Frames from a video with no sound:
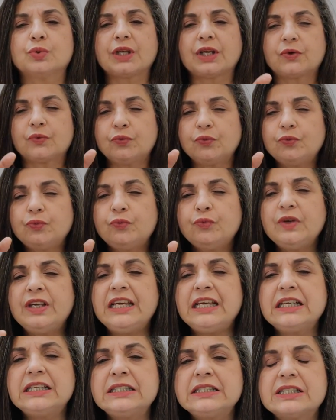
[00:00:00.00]
that
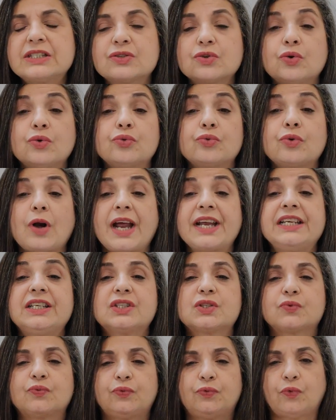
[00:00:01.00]
feels right
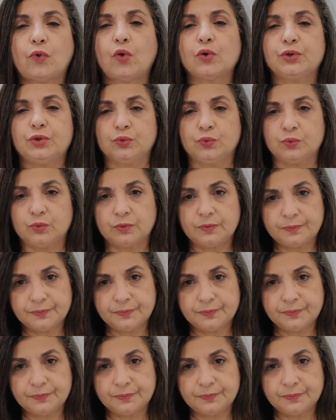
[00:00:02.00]
for you.